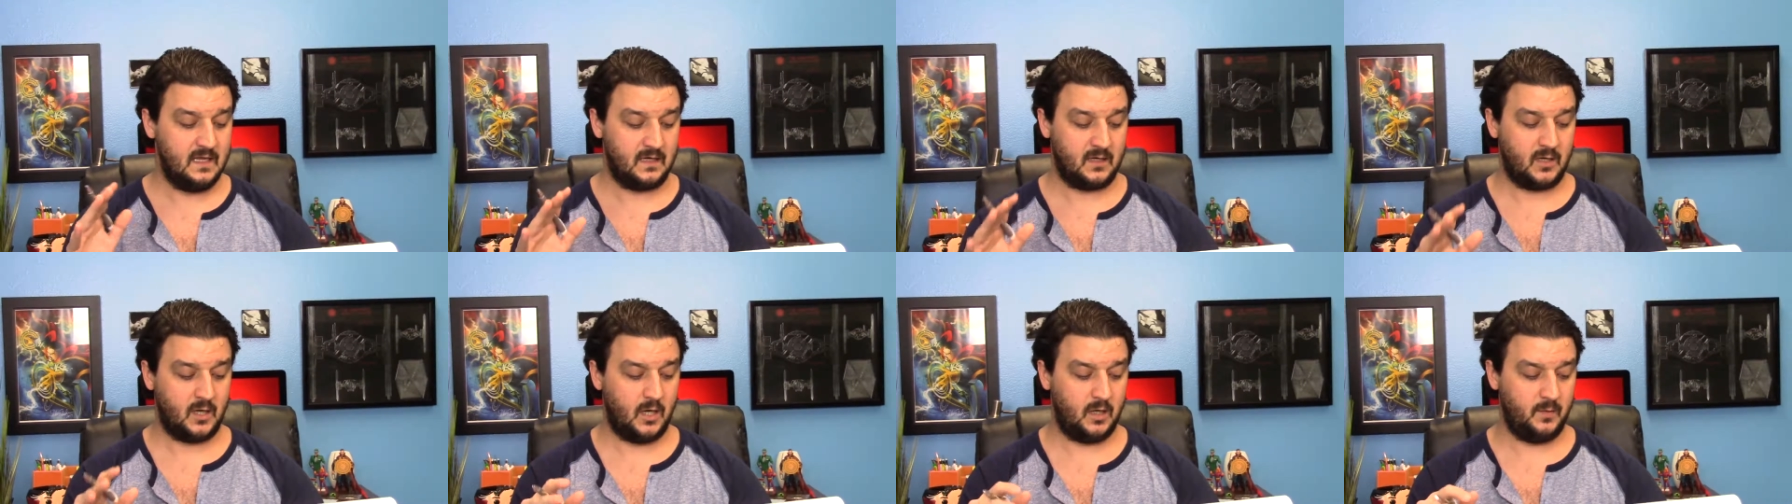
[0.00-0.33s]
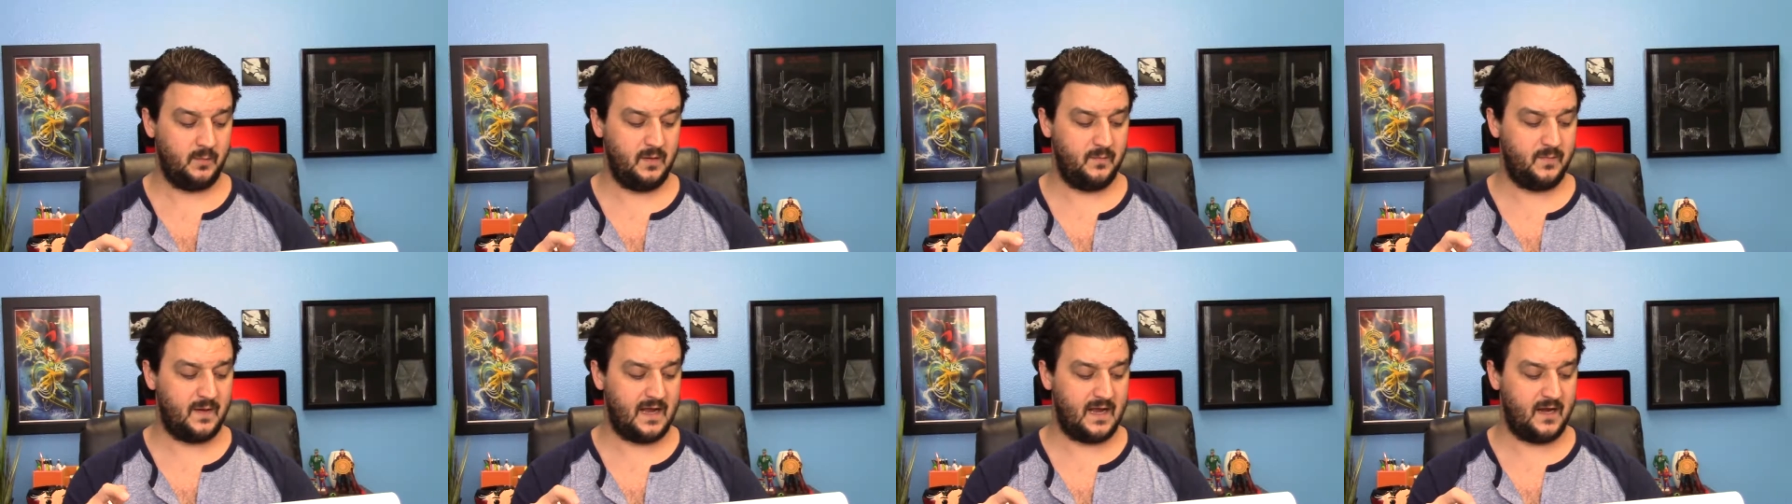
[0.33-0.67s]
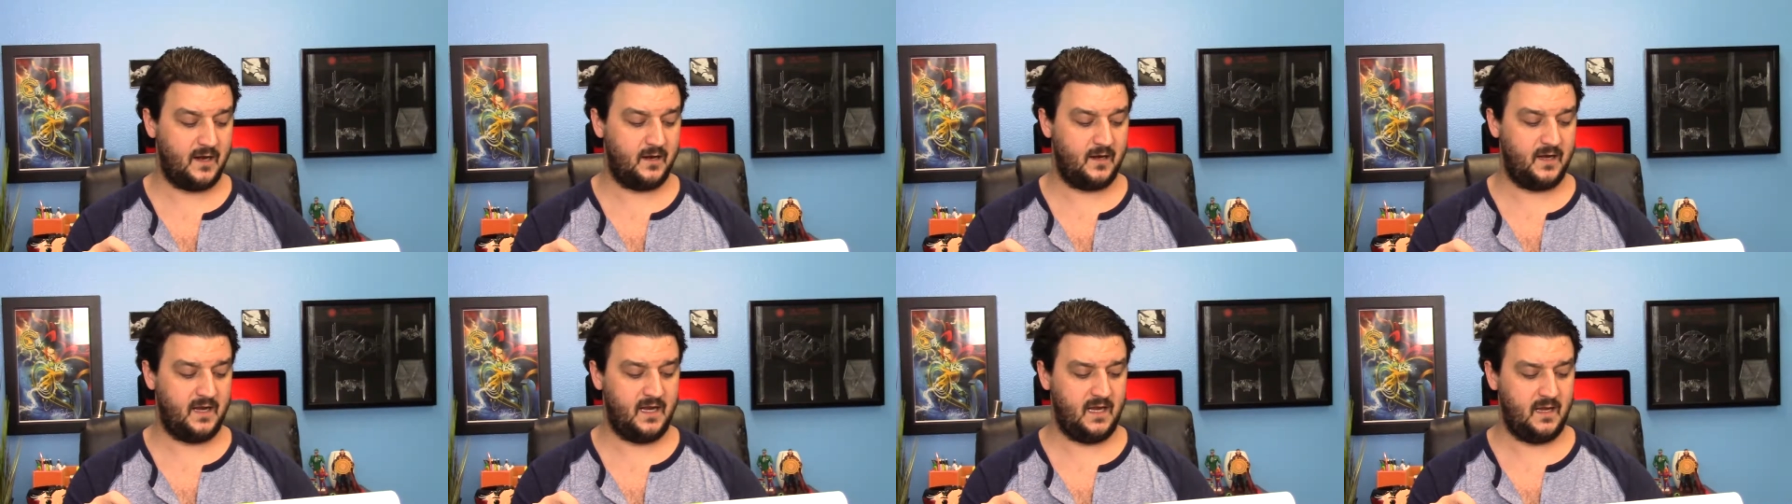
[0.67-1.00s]
Call Me By
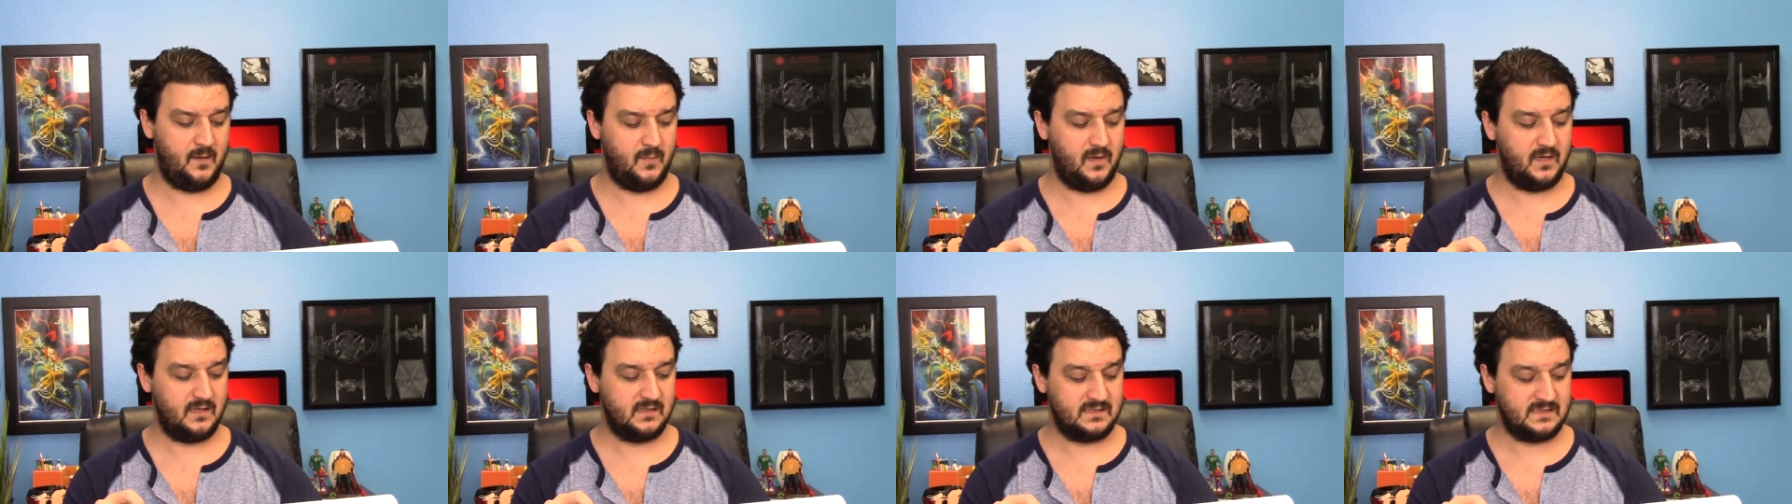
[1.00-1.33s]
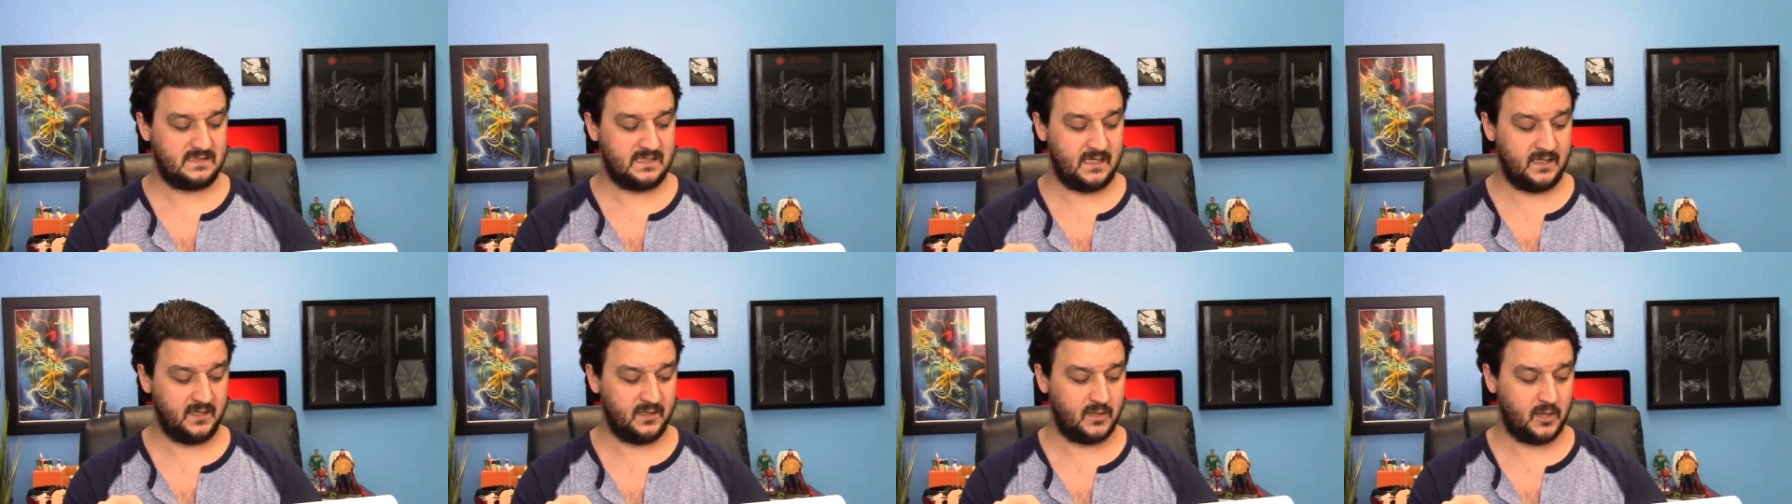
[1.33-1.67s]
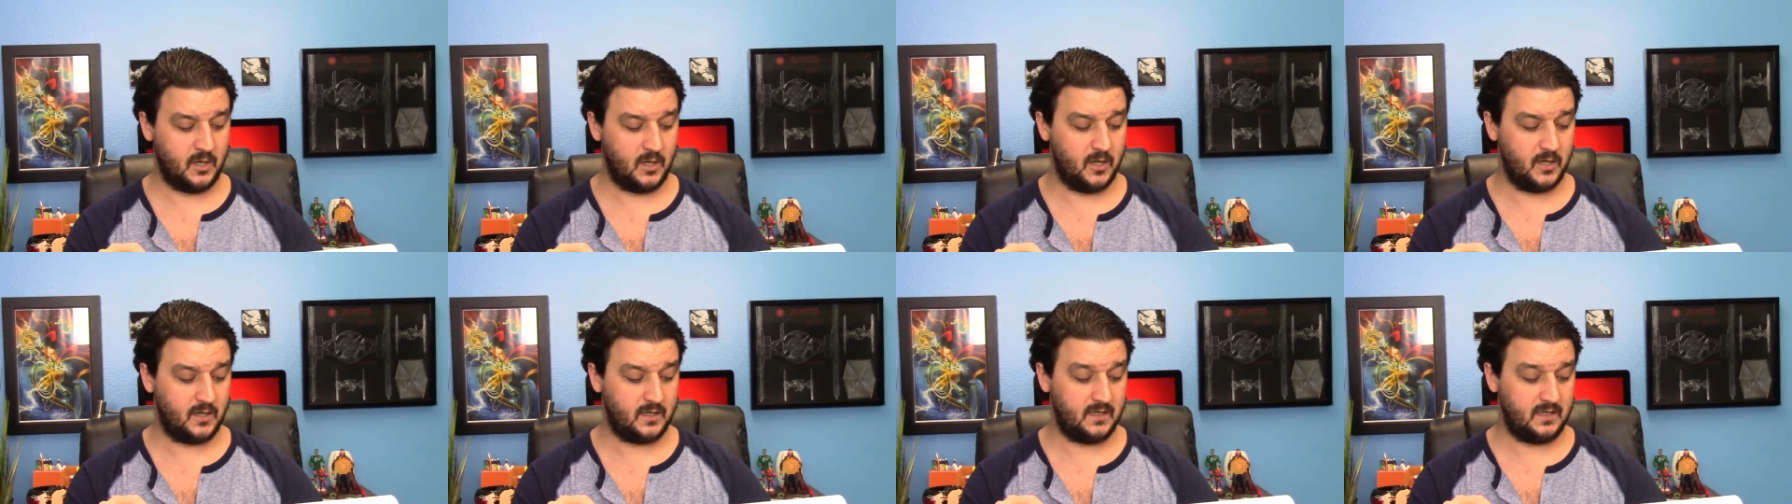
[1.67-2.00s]
Your Name,
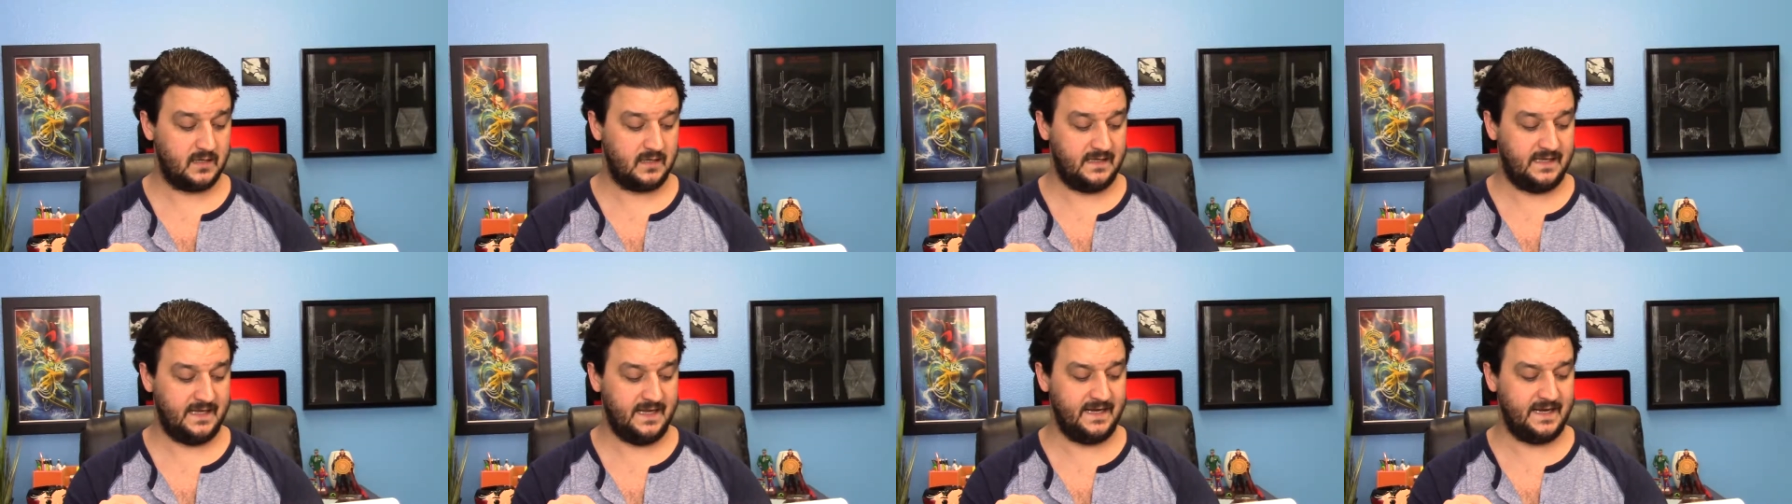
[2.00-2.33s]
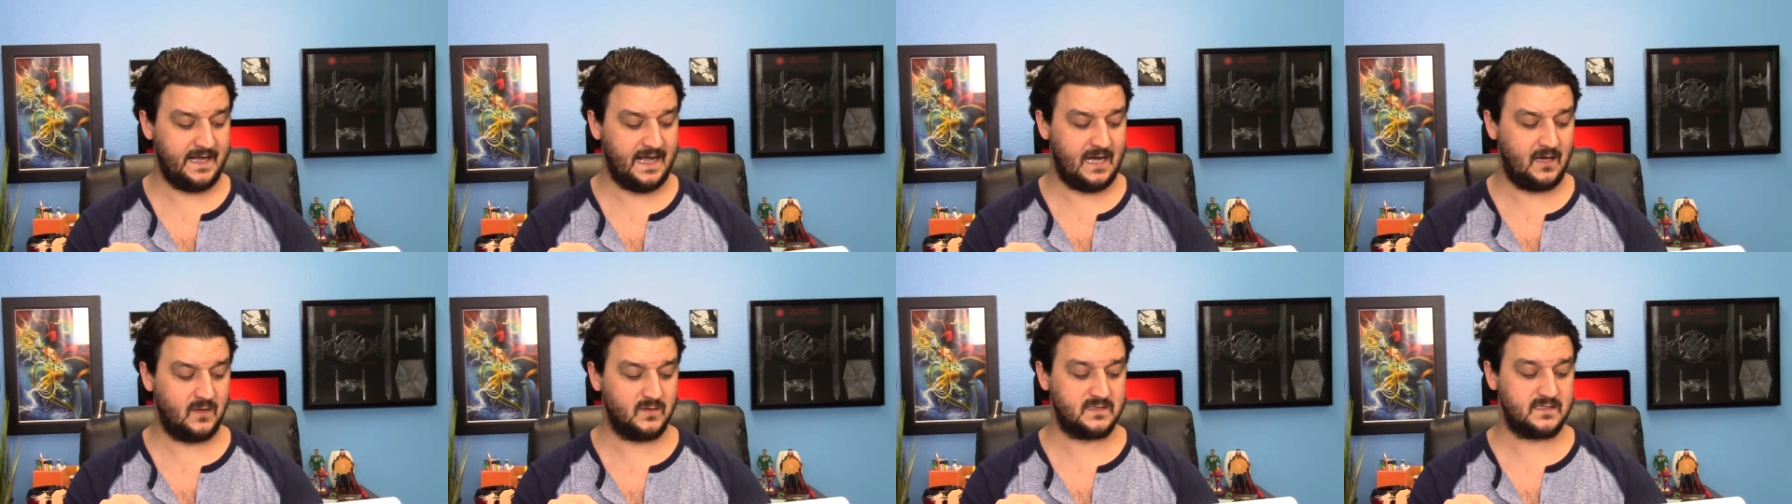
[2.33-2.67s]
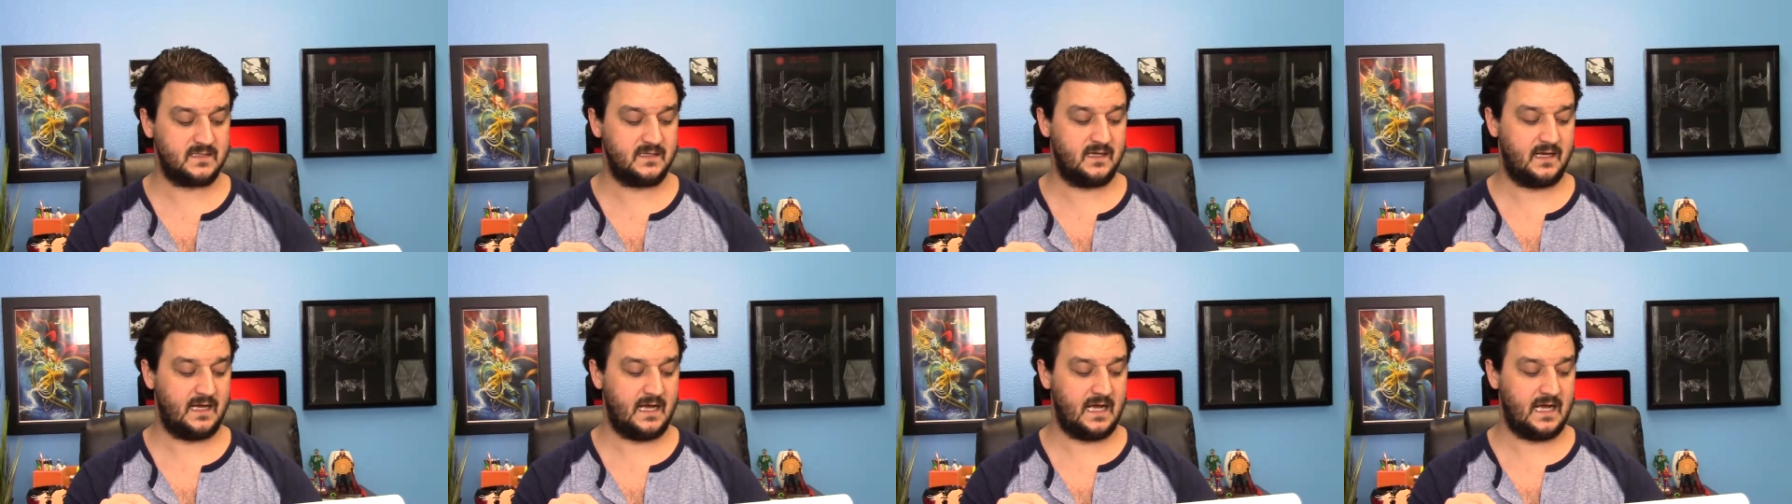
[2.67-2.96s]
Dunkirk, Get Out,